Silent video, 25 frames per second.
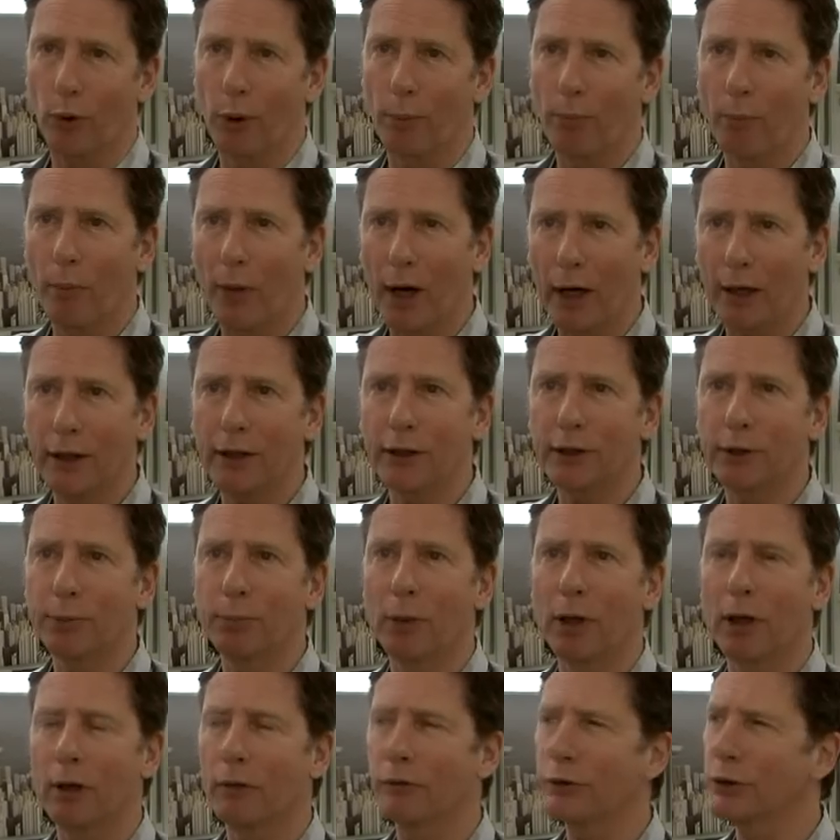reminds
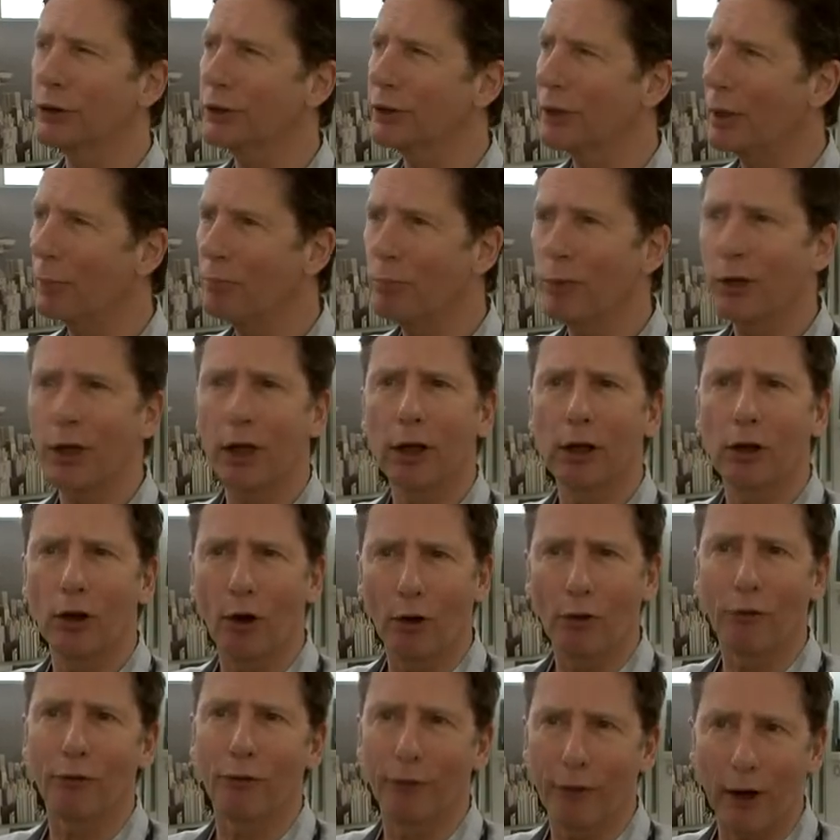me of something
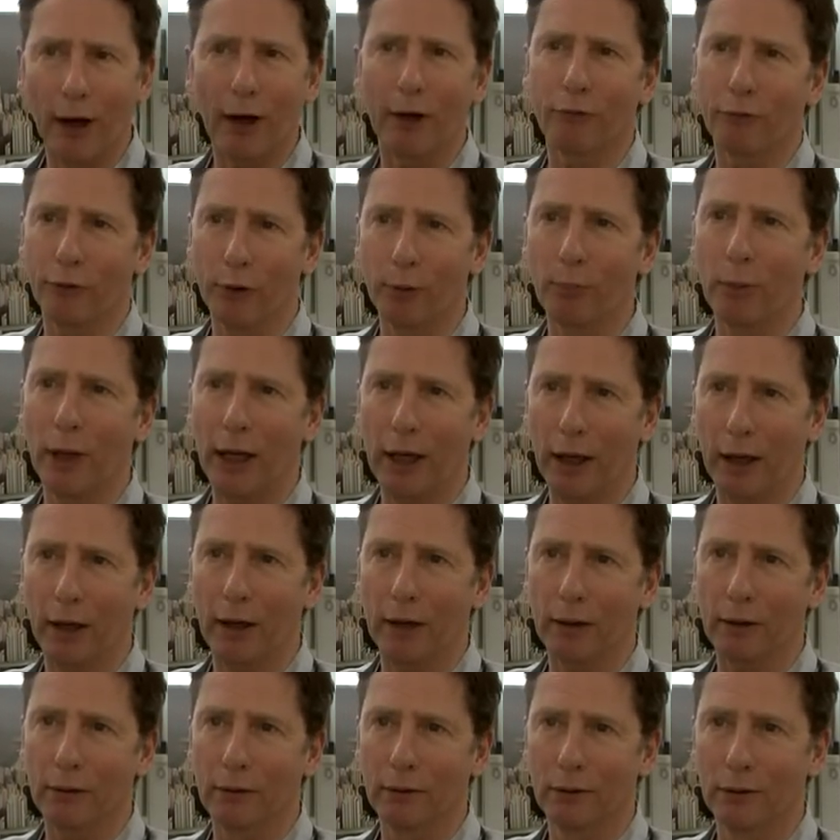not far from
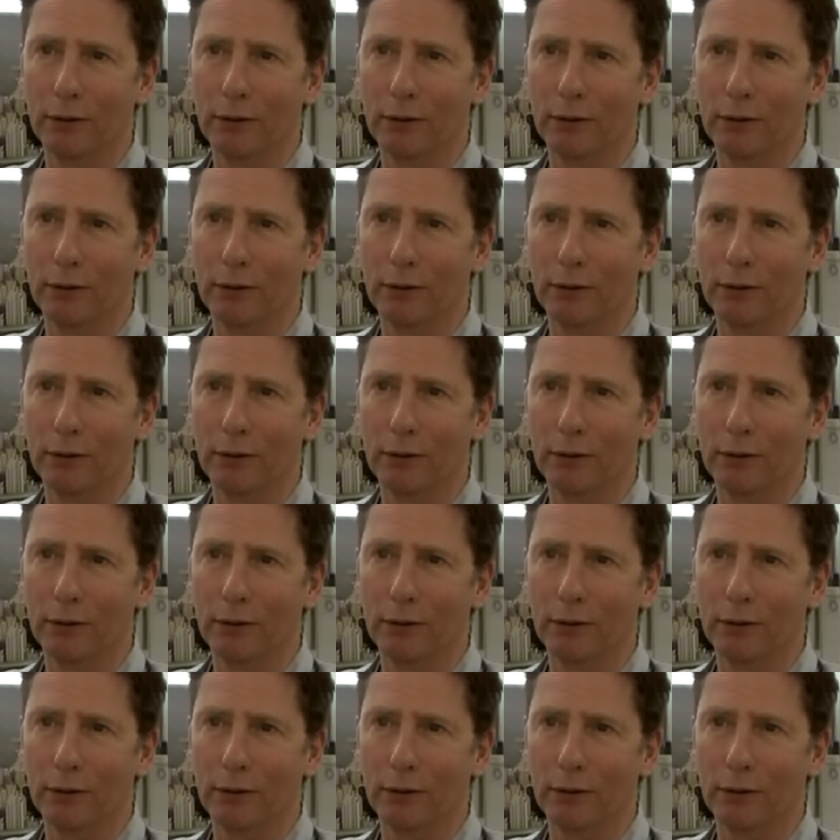here.